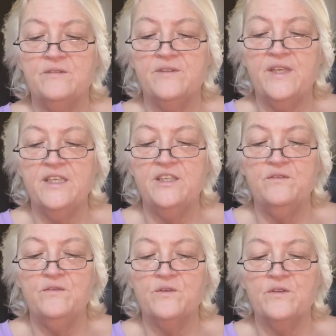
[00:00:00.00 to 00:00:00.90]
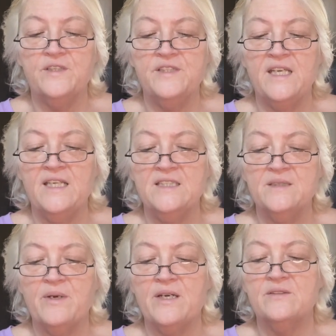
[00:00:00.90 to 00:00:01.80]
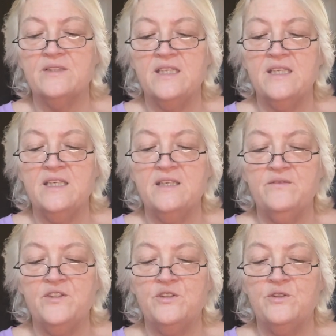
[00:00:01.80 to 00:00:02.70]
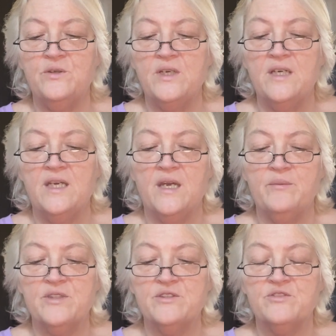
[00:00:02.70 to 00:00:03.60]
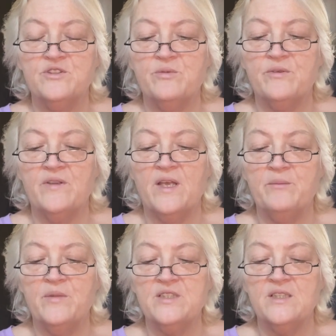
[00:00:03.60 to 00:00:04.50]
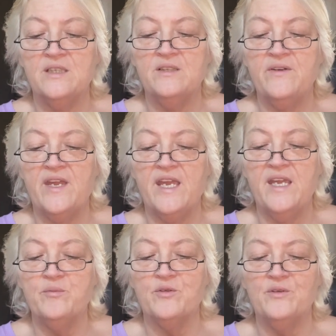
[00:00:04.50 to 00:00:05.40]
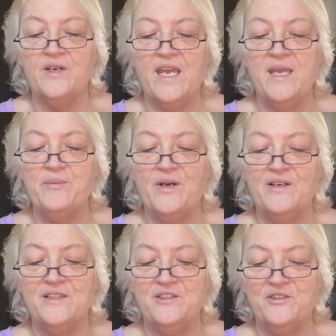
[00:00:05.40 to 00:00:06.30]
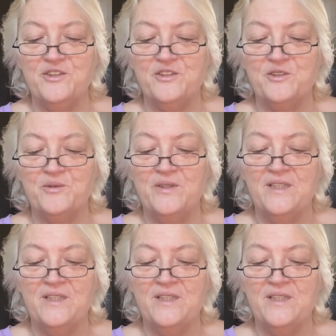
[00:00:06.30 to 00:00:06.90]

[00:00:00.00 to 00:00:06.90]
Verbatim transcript: Thank you for the daily smiles, thinking of you and Mr. Superfly. Much love, April Ape on YouTube.